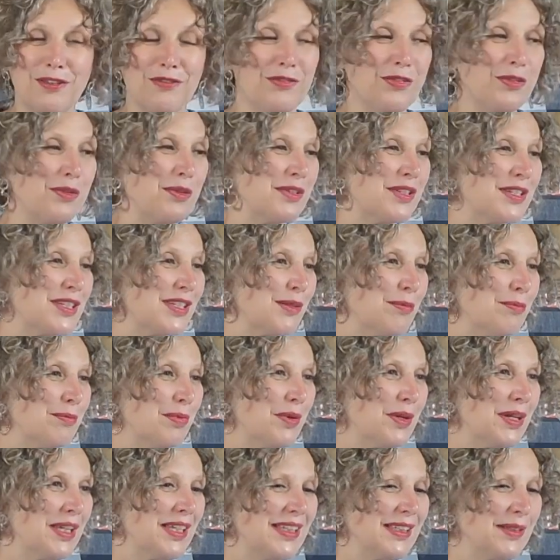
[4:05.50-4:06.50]
forward to the
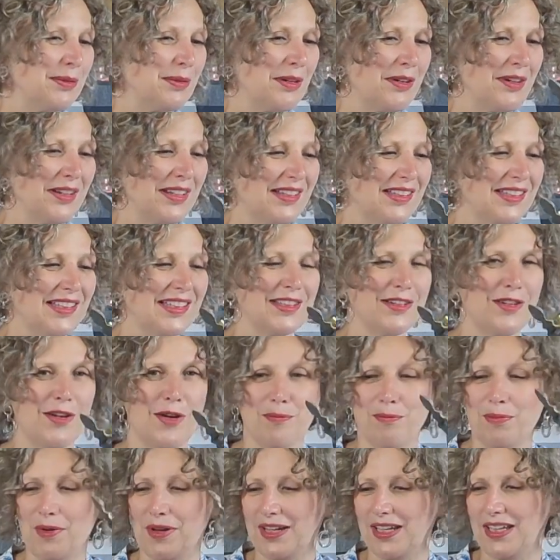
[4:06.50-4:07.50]
point where I can
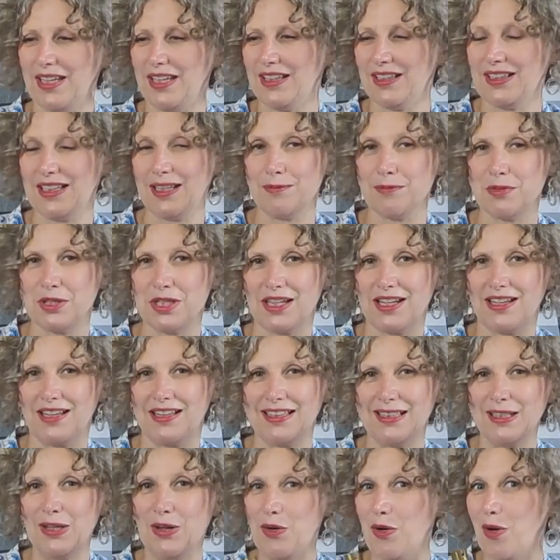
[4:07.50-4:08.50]
start buying
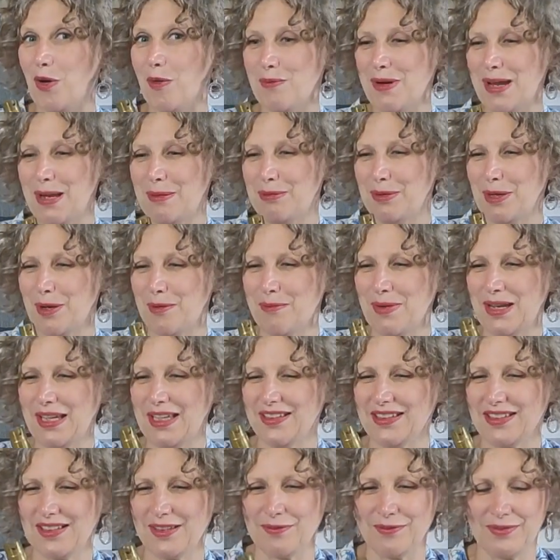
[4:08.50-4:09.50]
lampshades, or maybe I'll make
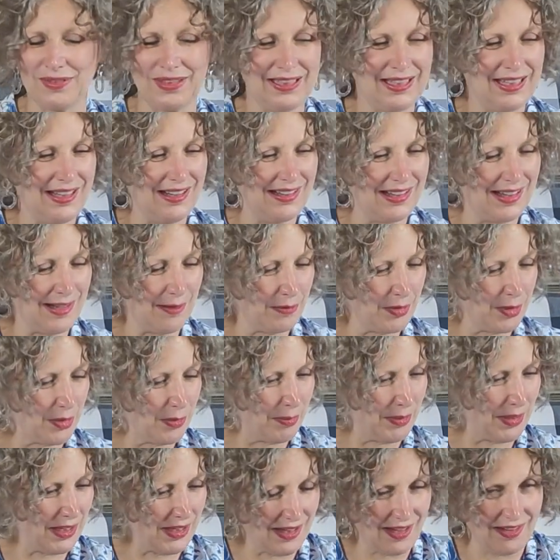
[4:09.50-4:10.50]
them. That could
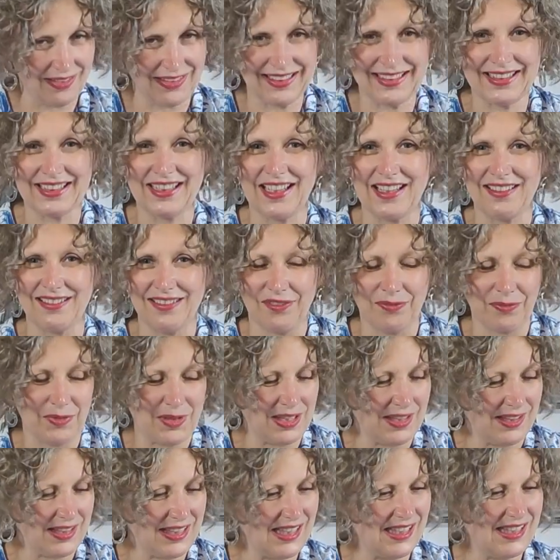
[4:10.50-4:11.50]
be another skill
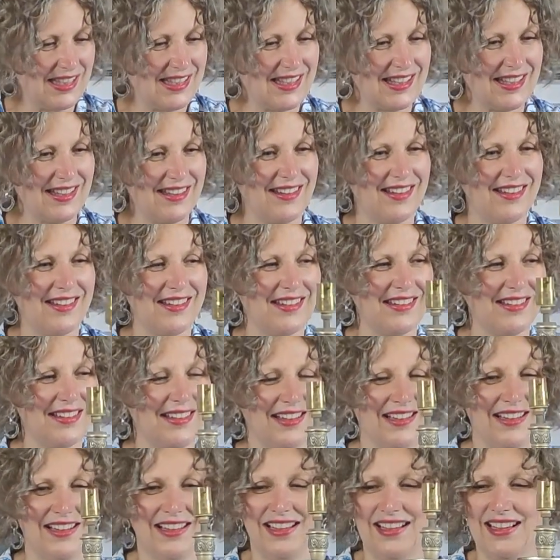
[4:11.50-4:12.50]
that I need to learn.
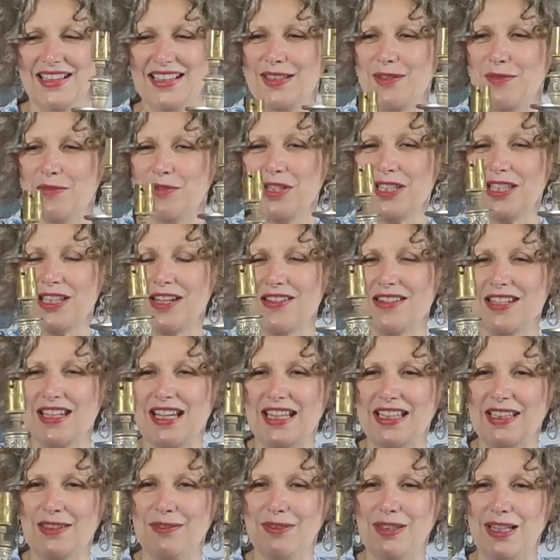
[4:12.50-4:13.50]
So I'm just going to
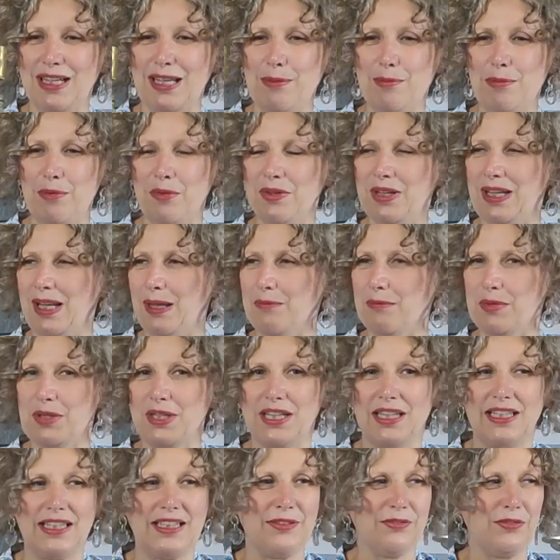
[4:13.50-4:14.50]
get some clip-on
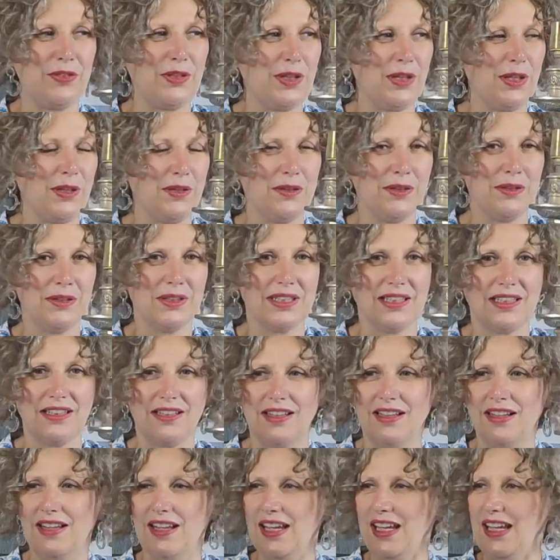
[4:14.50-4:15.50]
lampshades for those,
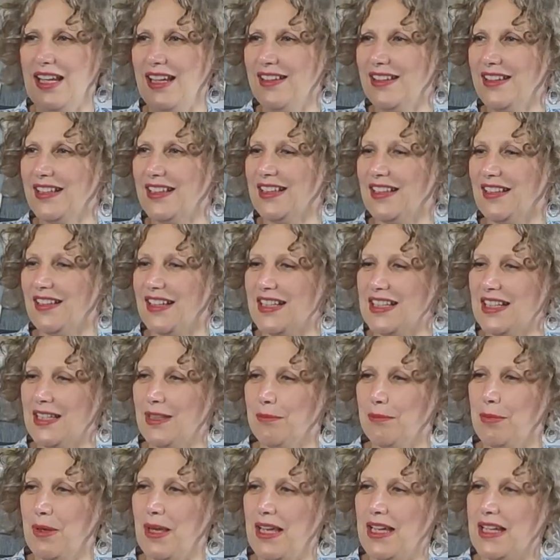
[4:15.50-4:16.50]
either side of the
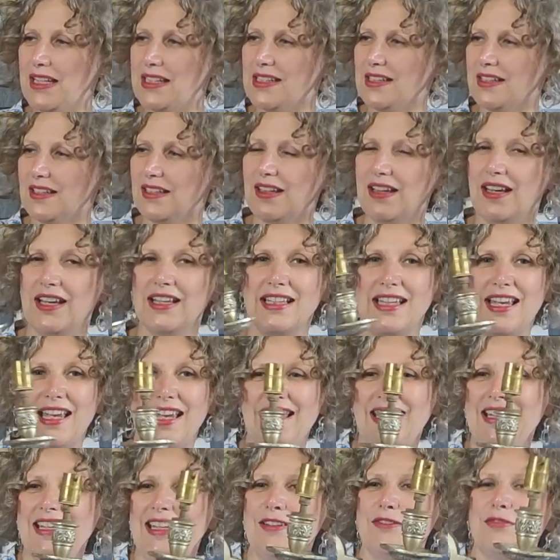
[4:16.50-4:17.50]
bed.
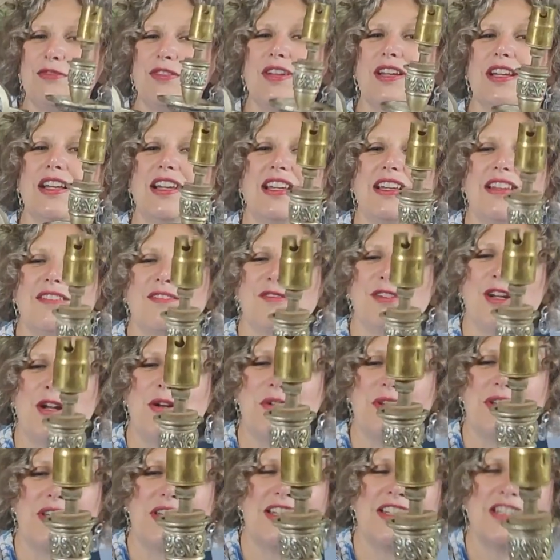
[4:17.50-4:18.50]
Again, if
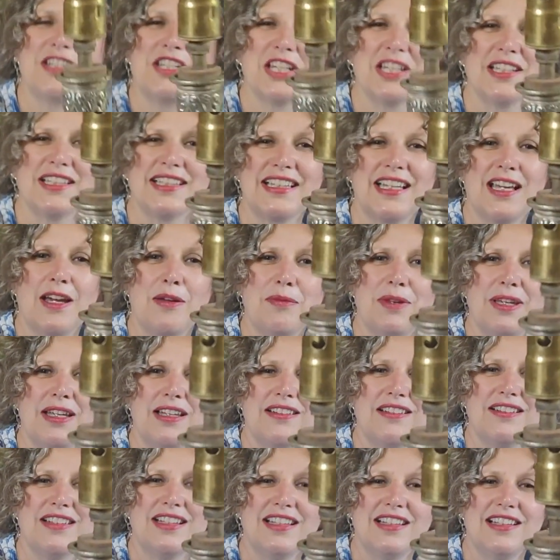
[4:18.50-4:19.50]
Rowan can just come
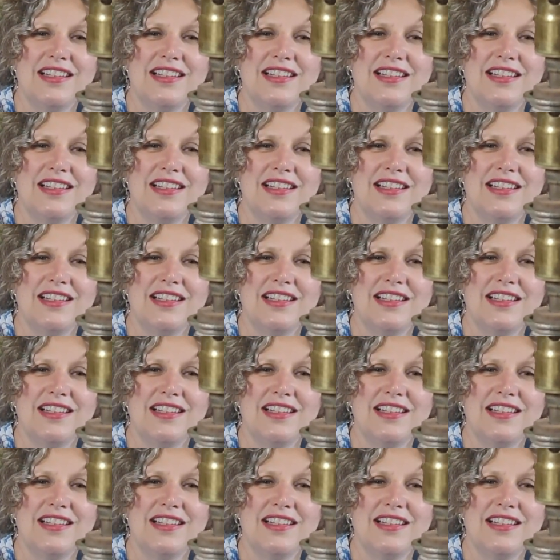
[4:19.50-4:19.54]
in.